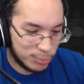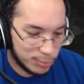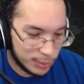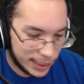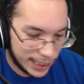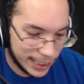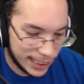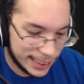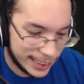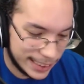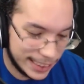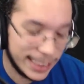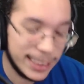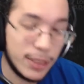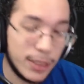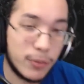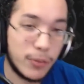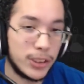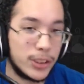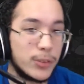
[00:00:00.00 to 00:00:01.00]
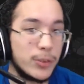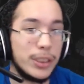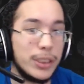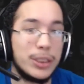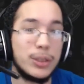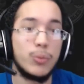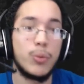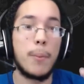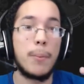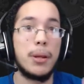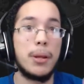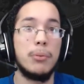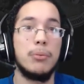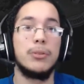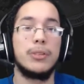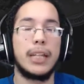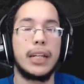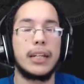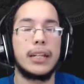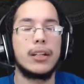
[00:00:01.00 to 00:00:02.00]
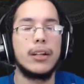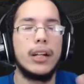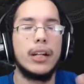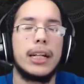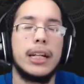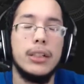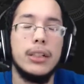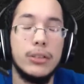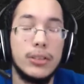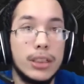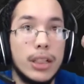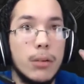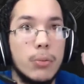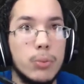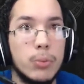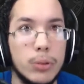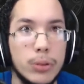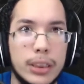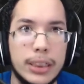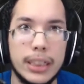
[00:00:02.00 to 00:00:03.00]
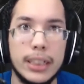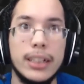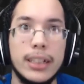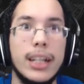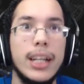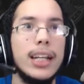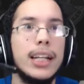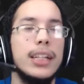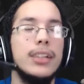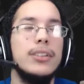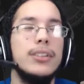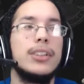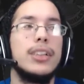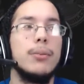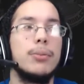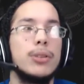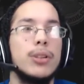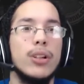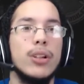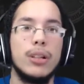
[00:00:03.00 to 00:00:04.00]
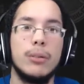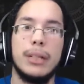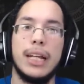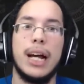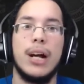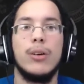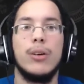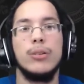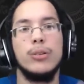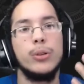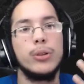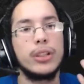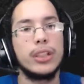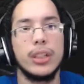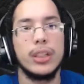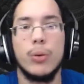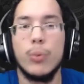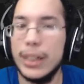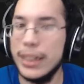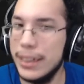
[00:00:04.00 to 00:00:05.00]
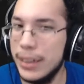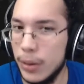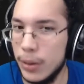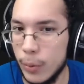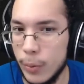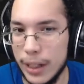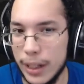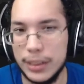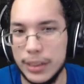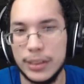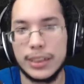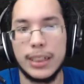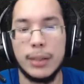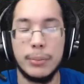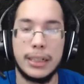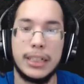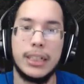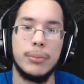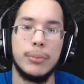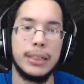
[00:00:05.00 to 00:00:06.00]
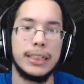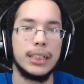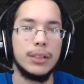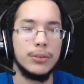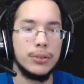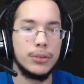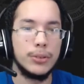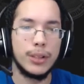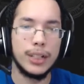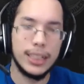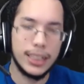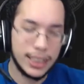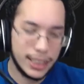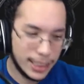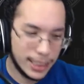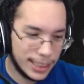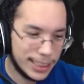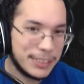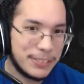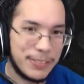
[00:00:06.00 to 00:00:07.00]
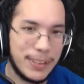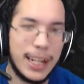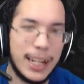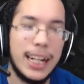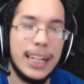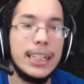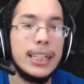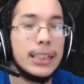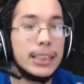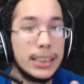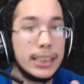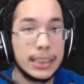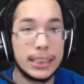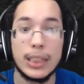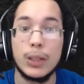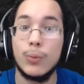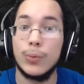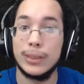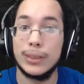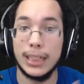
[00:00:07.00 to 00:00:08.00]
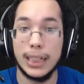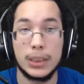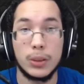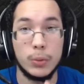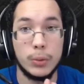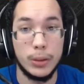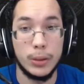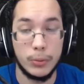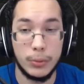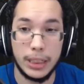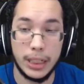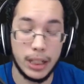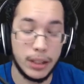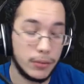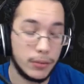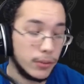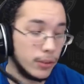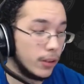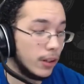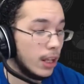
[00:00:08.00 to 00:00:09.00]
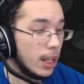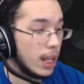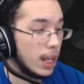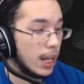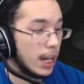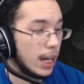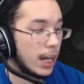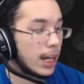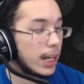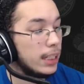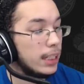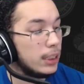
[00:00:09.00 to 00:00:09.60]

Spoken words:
can see the frustration when people was like, alright, can you stop roosting? Can you stop stalling me out? You're gonna win either way. Just let me kill myself. You know what? It's fine. This thing was actually really helpful. I